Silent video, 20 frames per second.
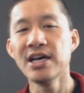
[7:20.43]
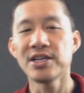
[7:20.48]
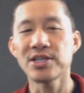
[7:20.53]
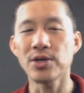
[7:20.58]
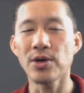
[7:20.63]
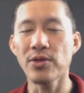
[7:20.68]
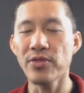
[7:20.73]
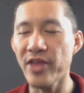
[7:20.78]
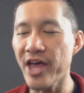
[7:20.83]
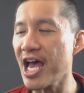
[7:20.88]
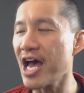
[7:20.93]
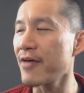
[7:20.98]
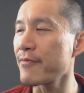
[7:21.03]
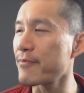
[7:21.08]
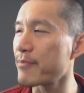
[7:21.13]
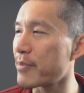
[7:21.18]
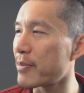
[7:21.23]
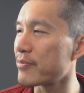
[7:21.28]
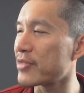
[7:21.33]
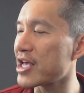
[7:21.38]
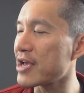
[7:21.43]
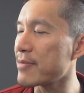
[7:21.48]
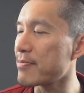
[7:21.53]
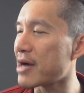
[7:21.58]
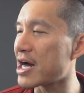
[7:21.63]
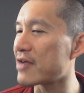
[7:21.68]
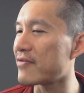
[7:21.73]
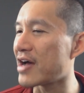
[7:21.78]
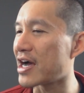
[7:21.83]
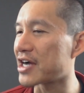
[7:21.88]
So they
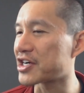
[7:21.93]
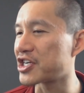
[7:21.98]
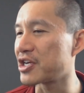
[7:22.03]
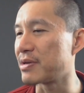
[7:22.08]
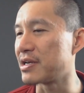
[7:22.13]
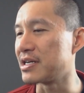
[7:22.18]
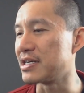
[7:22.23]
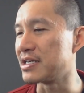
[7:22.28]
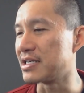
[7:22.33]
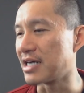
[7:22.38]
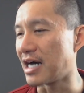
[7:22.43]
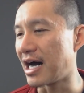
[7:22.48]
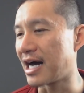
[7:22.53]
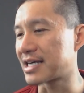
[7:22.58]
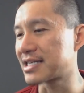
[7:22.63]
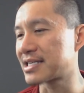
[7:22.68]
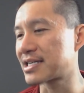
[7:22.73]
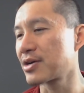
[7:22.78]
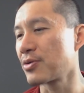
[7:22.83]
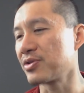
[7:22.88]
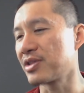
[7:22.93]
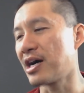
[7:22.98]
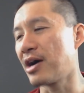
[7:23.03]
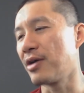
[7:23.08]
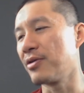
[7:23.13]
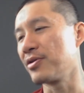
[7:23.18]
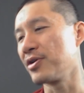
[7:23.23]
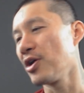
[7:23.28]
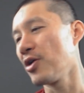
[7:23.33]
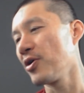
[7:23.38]
might have actually been doxxed
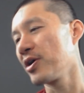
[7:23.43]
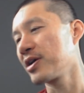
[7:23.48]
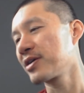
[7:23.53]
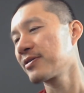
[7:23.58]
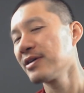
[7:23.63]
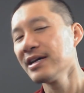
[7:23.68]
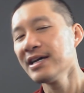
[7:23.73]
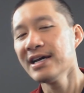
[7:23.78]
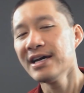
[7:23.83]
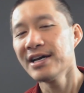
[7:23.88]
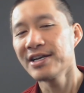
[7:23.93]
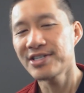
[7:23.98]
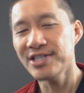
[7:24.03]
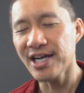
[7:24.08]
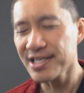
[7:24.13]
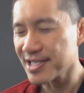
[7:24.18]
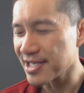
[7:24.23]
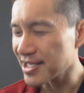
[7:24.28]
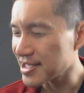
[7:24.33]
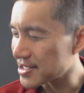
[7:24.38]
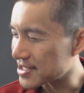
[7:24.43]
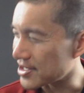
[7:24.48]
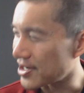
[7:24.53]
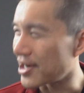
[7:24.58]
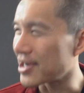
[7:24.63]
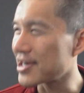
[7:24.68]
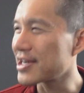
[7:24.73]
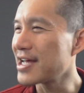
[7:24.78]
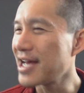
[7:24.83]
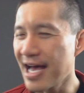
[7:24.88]
without knowing. Justin
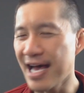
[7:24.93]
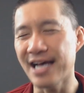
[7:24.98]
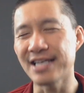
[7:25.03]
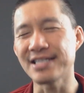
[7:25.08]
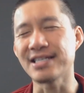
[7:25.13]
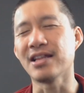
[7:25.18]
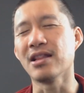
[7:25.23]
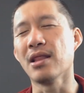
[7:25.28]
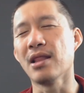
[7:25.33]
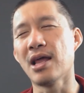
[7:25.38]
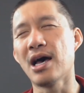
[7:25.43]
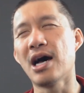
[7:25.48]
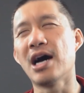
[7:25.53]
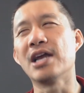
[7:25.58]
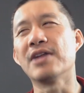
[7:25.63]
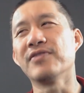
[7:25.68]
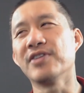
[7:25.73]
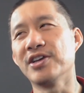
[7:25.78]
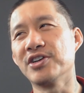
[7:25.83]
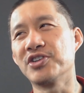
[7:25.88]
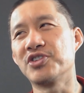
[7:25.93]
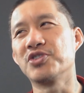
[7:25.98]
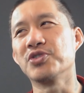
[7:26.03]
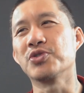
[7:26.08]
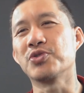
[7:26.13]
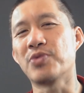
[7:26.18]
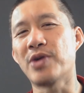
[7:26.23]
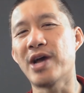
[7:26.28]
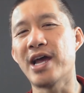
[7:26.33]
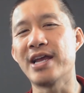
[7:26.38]
Sun has a lot of
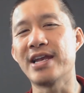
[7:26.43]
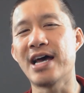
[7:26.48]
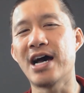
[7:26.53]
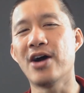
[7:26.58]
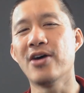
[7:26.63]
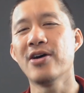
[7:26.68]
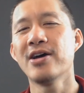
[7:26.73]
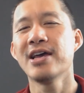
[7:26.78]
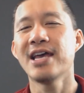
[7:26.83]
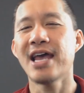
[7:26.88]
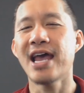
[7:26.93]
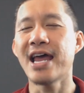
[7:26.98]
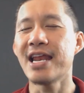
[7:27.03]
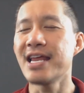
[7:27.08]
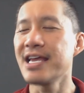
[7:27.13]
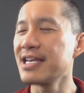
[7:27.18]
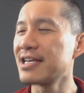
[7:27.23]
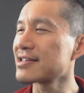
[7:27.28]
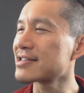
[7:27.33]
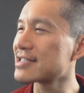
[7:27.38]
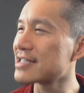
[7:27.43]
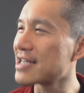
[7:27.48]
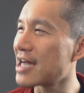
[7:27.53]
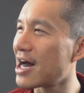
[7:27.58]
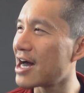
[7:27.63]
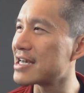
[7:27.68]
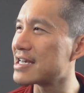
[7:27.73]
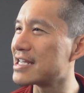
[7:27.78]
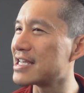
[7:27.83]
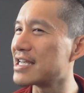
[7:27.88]
issues right now, and he does
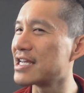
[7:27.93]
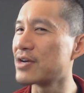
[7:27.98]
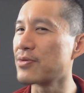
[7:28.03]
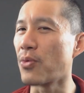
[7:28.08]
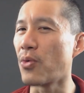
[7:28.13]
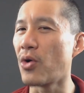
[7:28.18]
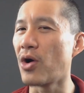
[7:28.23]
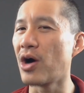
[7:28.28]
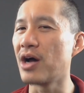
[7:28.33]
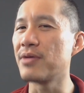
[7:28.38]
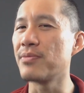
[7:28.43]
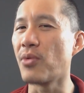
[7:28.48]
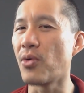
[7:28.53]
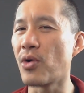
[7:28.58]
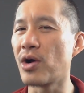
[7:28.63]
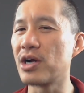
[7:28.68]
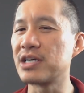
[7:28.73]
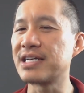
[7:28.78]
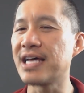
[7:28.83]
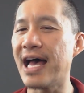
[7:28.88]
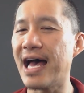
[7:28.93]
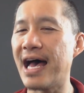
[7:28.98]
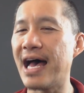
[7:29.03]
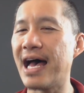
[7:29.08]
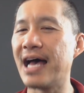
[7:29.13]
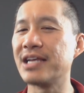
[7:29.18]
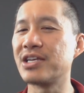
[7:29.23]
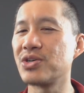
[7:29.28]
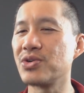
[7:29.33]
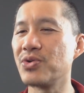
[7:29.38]
not need one more to
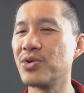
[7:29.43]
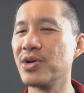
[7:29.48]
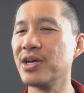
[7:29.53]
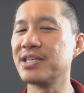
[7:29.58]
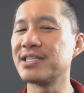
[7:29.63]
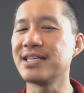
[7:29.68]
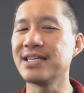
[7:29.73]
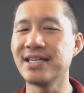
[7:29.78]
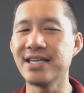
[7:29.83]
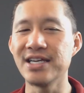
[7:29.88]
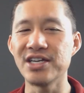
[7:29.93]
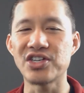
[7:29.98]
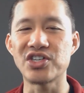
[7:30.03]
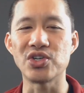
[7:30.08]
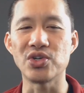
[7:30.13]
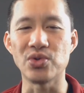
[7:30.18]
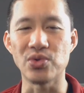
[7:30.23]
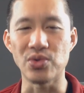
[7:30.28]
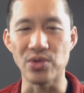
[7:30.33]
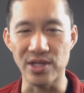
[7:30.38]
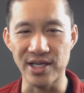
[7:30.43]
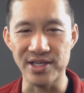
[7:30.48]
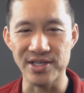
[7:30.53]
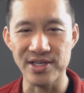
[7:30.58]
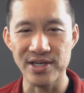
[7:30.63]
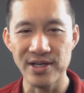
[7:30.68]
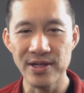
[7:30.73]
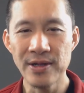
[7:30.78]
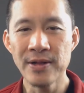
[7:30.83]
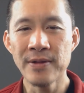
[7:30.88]
add to his issue
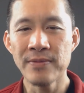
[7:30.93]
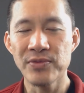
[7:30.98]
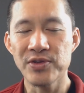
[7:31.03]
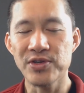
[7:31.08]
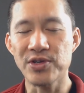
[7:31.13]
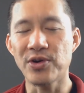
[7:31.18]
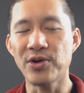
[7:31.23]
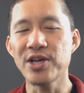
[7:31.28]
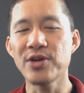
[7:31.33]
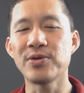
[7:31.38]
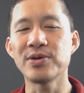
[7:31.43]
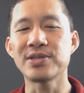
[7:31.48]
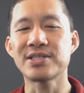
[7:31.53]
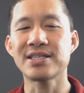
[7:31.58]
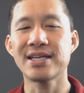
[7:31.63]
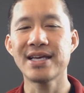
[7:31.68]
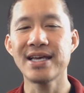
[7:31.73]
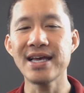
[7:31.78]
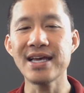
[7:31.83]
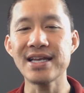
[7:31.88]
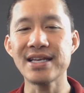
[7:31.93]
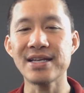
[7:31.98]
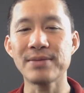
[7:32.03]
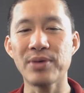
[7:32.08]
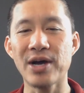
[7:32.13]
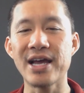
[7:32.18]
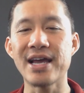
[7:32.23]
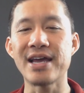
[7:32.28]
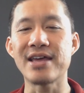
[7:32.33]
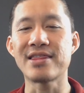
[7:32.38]
list. So he was hit
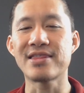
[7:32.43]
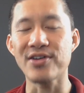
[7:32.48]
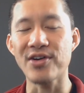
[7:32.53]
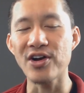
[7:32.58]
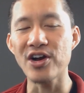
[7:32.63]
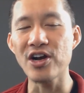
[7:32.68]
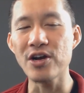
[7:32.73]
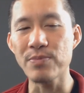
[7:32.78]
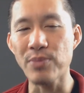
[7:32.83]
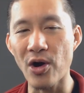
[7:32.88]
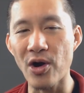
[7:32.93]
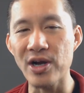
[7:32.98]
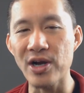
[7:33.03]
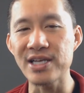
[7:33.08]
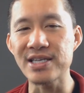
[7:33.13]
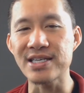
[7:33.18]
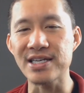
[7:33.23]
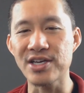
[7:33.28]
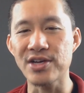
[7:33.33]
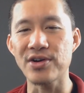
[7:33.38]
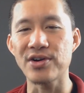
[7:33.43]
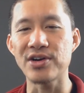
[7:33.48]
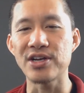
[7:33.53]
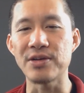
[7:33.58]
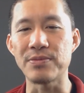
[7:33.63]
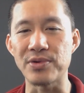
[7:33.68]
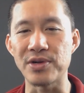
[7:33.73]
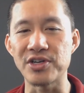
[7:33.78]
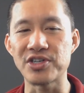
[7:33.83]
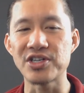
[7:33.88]
by a third-party security
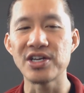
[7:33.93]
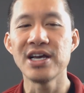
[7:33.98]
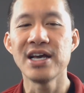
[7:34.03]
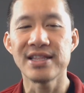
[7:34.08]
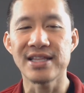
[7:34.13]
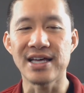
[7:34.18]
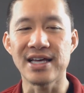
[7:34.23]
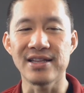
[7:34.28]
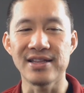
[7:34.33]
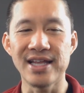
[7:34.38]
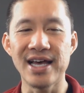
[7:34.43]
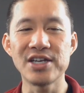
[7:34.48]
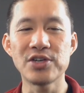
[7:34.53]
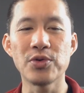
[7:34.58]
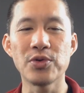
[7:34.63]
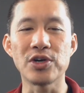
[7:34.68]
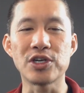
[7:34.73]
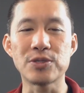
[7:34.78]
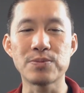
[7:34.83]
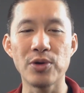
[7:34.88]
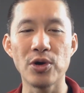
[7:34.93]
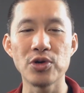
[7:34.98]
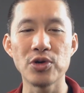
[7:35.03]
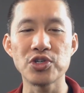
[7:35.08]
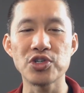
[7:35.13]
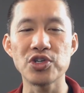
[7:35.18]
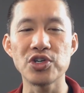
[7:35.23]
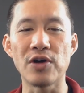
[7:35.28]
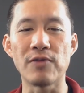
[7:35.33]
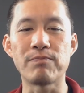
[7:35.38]
breach that led to
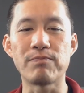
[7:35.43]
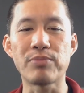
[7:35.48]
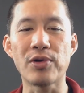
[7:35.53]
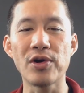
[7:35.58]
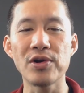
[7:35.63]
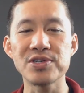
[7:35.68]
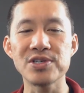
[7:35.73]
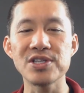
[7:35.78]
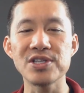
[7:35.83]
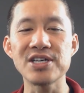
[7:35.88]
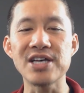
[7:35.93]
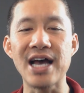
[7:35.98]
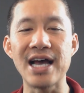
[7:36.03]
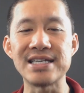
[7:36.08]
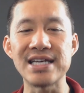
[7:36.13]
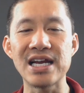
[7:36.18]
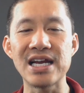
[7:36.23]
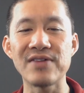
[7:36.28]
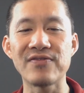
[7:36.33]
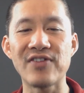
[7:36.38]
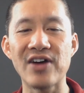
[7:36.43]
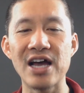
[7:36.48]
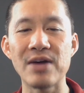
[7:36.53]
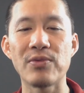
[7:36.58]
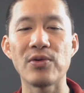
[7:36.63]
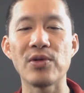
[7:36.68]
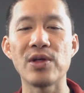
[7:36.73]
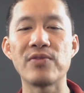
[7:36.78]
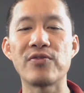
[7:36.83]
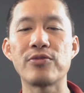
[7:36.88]
exposure of personally
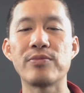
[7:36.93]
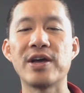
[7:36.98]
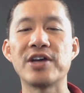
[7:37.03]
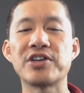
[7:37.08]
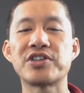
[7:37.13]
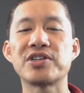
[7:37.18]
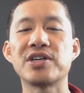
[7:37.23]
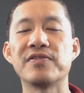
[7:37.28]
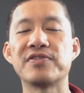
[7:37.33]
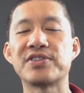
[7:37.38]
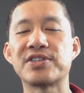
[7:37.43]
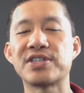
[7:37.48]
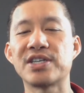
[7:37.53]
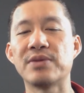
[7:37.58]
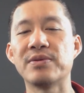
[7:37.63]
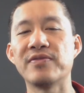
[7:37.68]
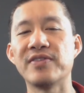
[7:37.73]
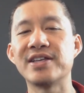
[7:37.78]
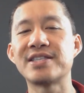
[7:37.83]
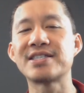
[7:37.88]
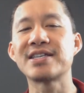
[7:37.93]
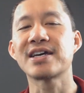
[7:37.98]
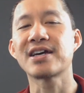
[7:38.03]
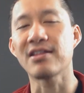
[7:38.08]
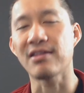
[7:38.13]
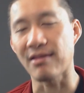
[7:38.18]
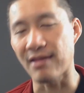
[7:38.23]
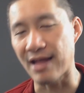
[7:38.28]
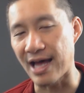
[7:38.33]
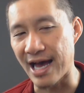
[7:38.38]
identifiable information of some of its
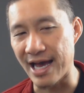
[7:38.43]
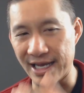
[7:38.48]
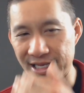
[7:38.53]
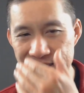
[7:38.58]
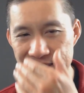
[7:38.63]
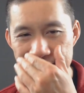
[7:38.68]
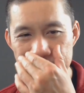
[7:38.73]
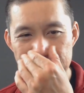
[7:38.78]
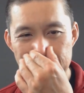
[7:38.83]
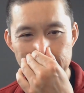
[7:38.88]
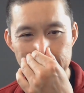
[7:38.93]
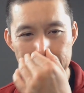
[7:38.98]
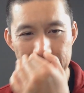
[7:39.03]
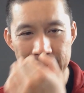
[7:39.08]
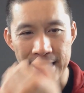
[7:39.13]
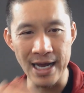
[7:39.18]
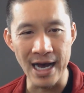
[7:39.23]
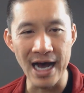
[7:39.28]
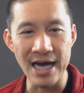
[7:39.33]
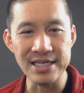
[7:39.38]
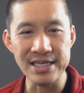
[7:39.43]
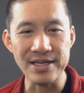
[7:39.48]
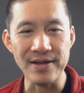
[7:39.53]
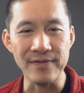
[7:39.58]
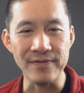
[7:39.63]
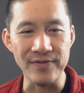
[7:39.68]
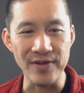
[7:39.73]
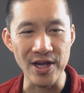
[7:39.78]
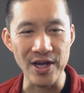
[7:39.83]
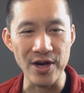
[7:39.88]
clients. Not
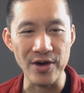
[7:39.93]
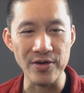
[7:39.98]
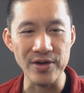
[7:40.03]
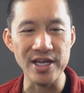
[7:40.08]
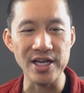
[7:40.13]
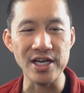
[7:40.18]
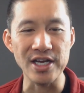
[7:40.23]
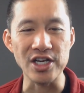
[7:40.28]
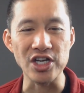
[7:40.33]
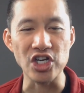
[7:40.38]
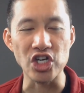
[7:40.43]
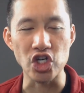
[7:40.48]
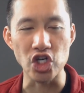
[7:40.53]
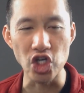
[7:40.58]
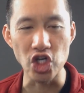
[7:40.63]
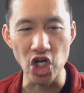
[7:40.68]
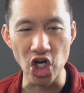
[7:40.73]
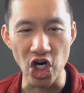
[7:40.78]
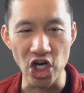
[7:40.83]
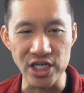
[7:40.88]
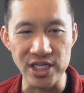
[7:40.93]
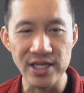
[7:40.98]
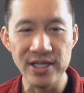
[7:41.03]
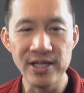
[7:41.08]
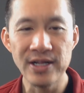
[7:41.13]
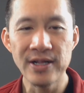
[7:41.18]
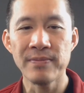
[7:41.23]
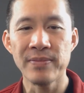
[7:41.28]
very good.